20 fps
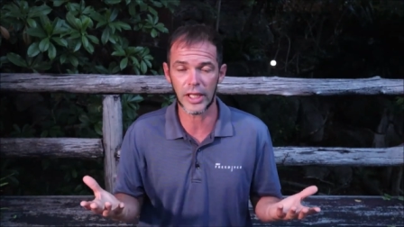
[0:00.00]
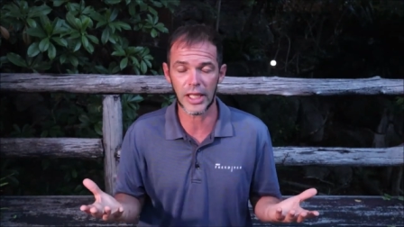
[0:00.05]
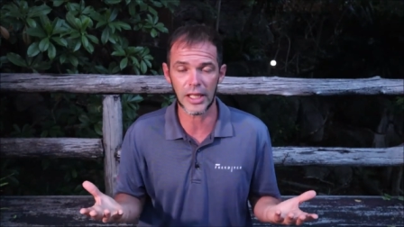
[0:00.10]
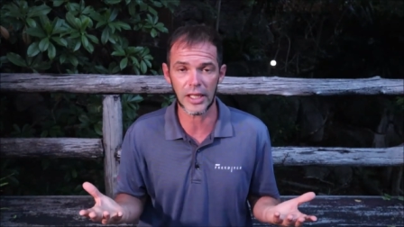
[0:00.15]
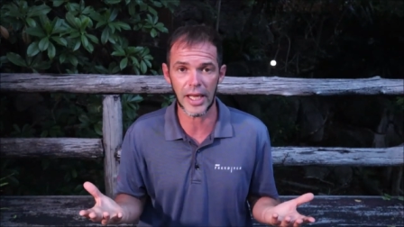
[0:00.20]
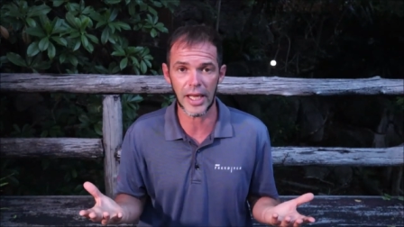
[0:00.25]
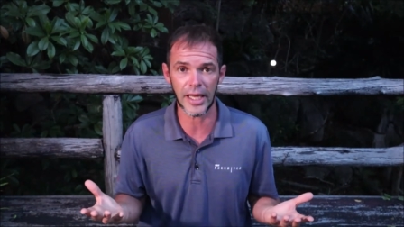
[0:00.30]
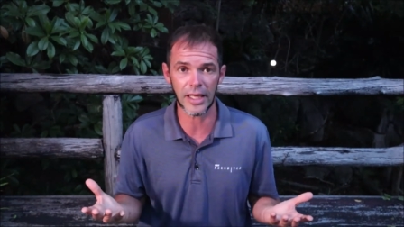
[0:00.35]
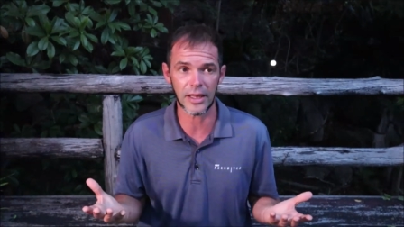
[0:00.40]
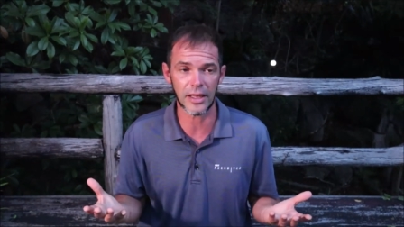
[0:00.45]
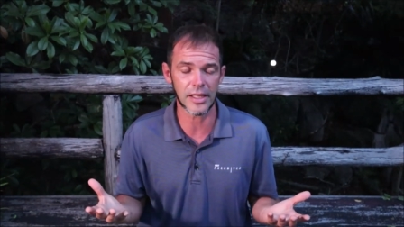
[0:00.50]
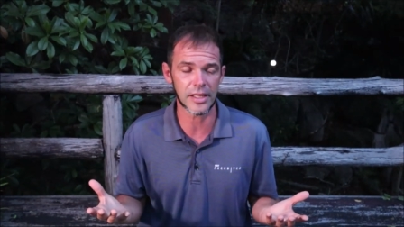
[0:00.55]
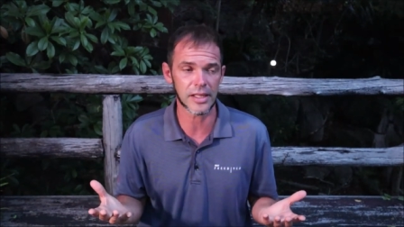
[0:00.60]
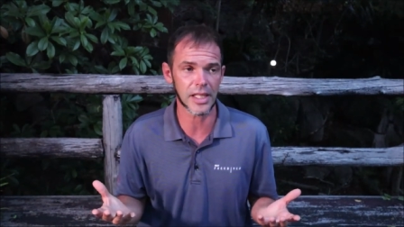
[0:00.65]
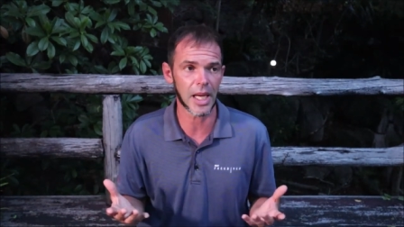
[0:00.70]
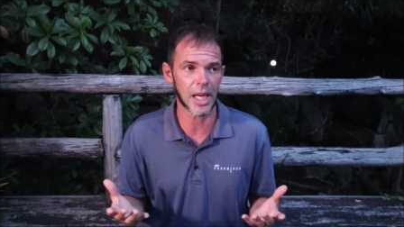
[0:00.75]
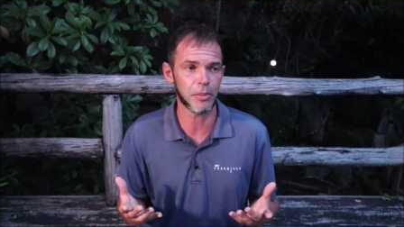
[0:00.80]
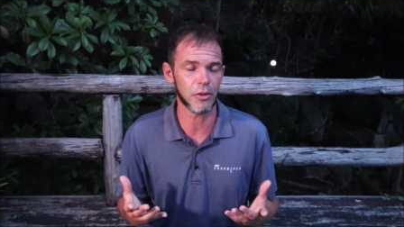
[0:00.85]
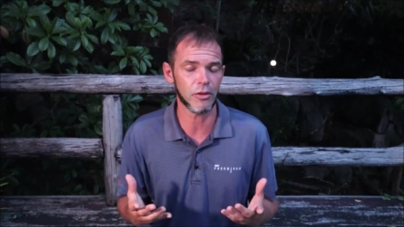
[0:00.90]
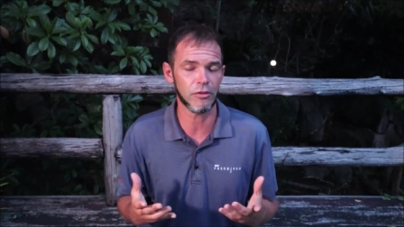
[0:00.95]
gonna like this
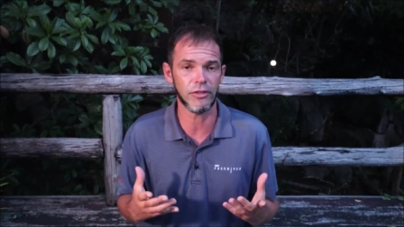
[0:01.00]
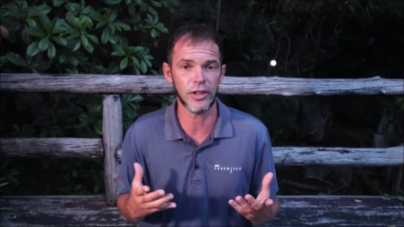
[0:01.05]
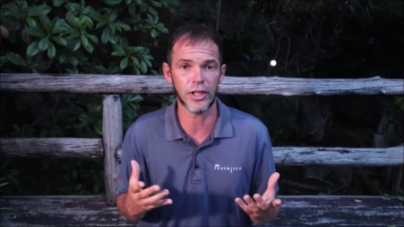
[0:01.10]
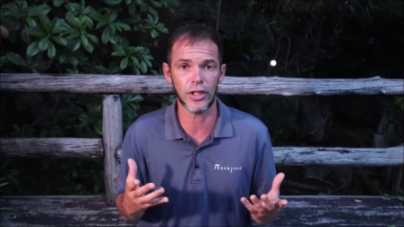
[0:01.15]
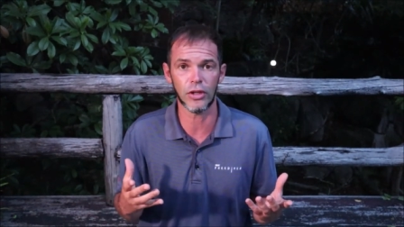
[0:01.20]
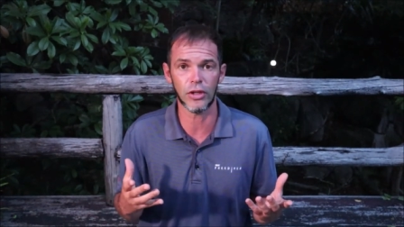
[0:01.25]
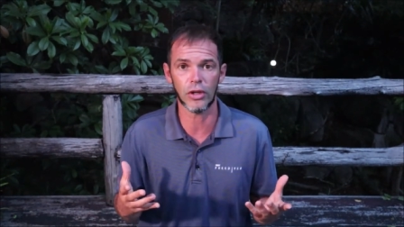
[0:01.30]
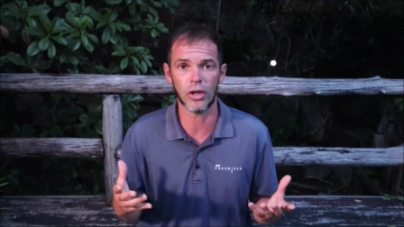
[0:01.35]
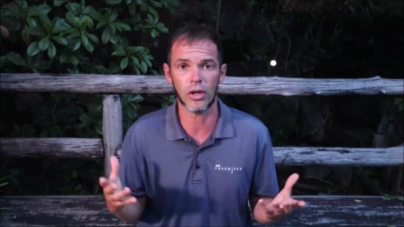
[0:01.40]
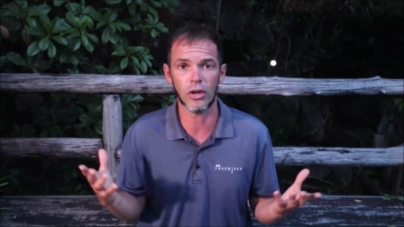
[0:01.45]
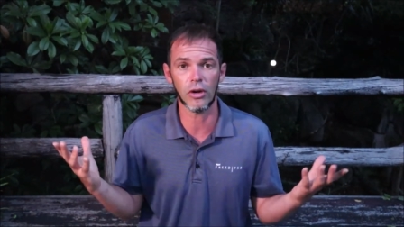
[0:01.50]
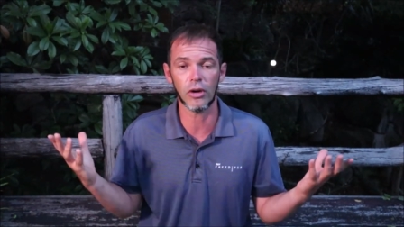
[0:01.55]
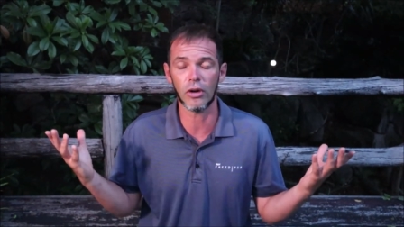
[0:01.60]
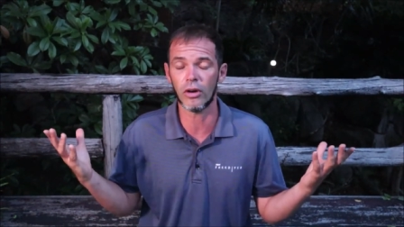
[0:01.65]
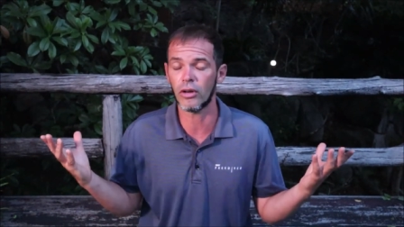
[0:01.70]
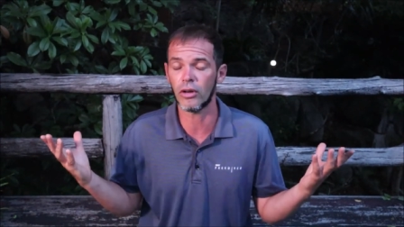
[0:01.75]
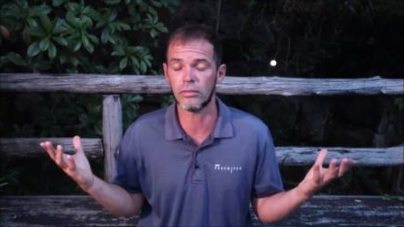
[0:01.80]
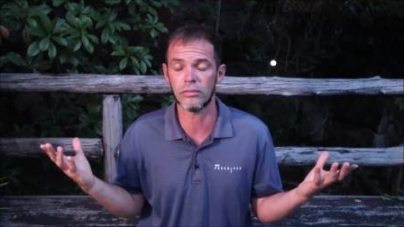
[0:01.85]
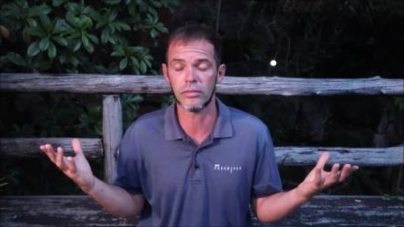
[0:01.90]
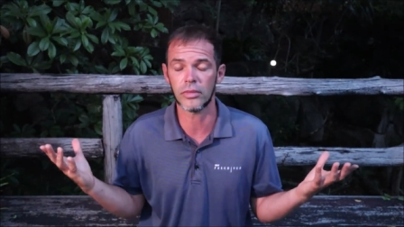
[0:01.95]
type of video
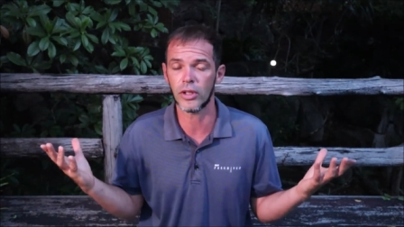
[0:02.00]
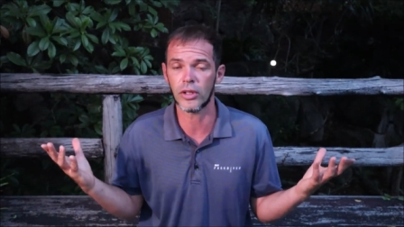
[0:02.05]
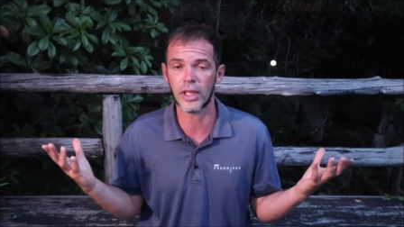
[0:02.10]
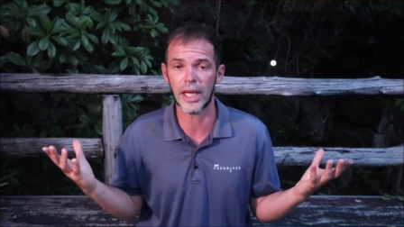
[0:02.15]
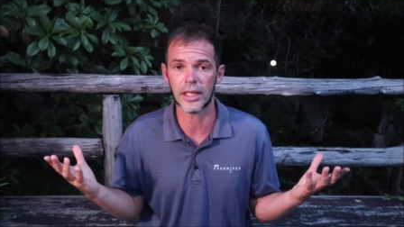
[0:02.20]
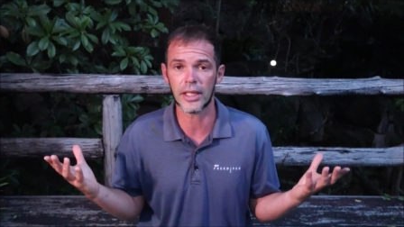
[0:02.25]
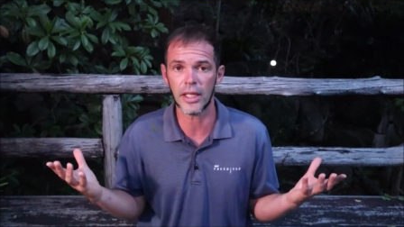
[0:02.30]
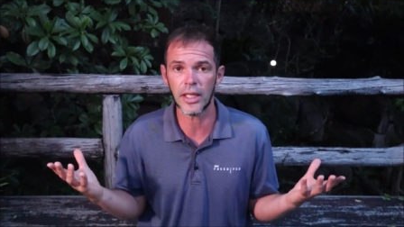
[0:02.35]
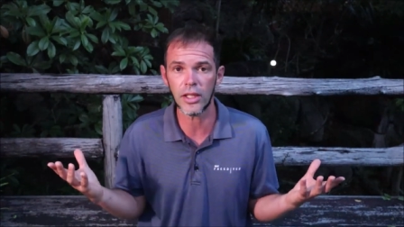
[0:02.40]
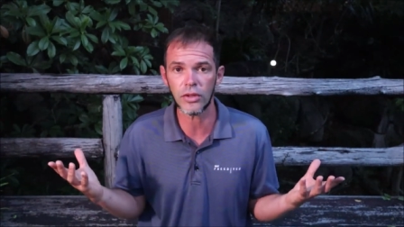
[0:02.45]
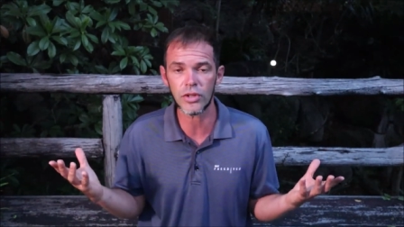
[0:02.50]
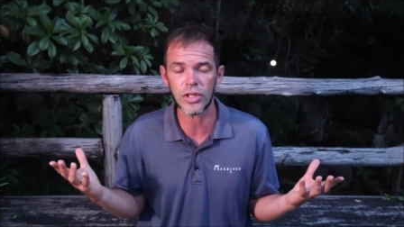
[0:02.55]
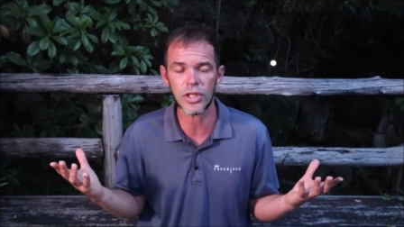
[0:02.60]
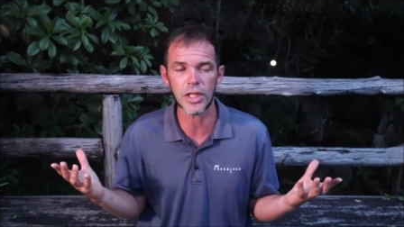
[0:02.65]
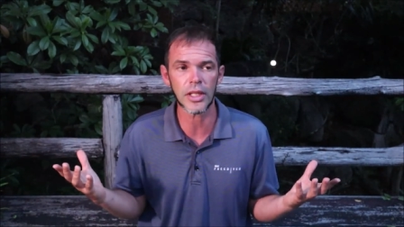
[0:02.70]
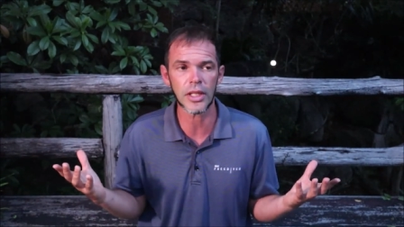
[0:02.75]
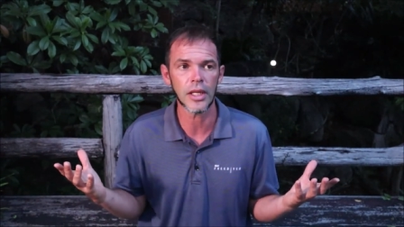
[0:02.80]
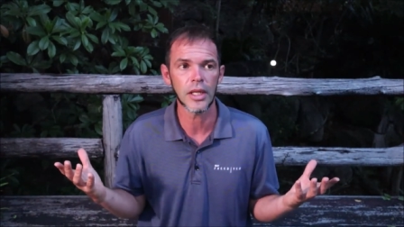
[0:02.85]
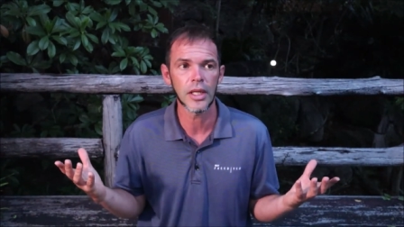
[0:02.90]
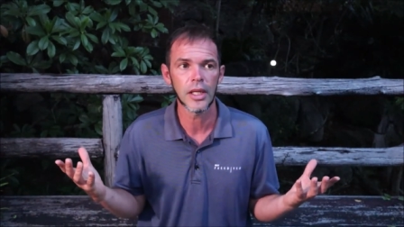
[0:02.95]
or you're not
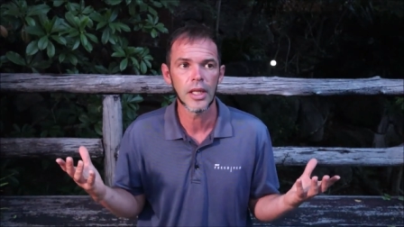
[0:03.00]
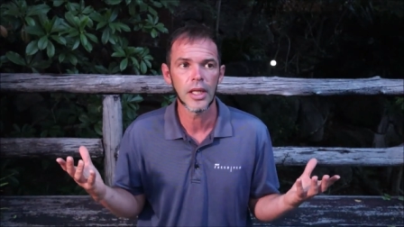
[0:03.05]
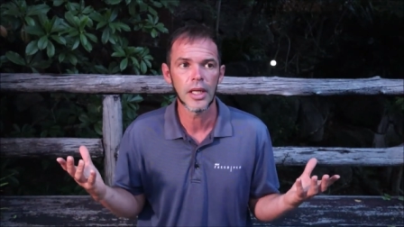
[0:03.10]
interested.